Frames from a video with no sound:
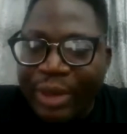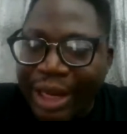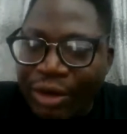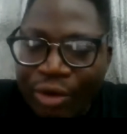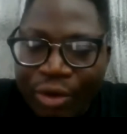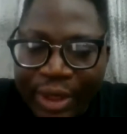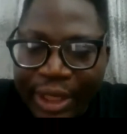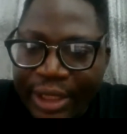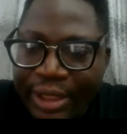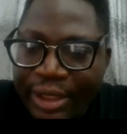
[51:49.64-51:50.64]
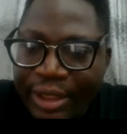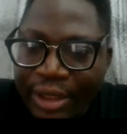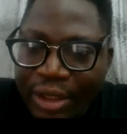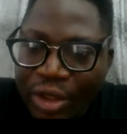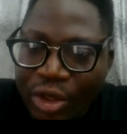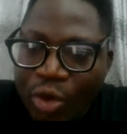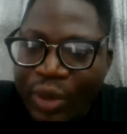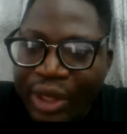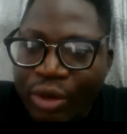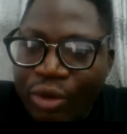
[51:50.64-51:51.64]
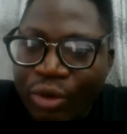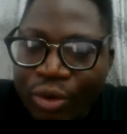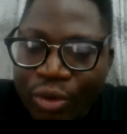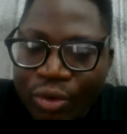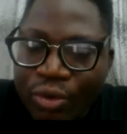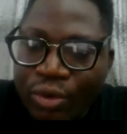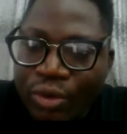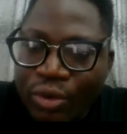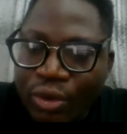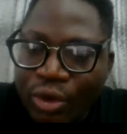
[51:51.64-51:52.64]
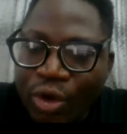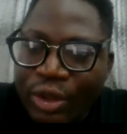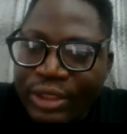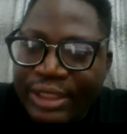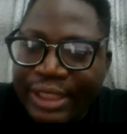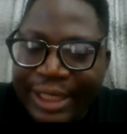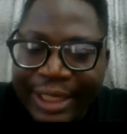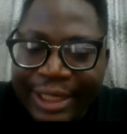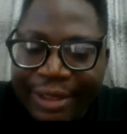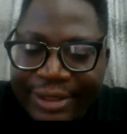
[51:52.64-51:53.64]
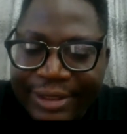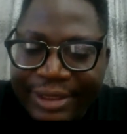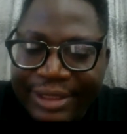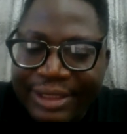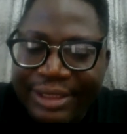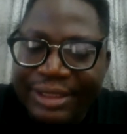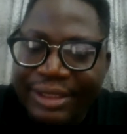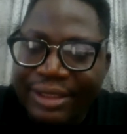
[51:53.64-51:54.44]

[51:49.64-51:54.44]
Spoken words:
are growing, we grow, cost increases.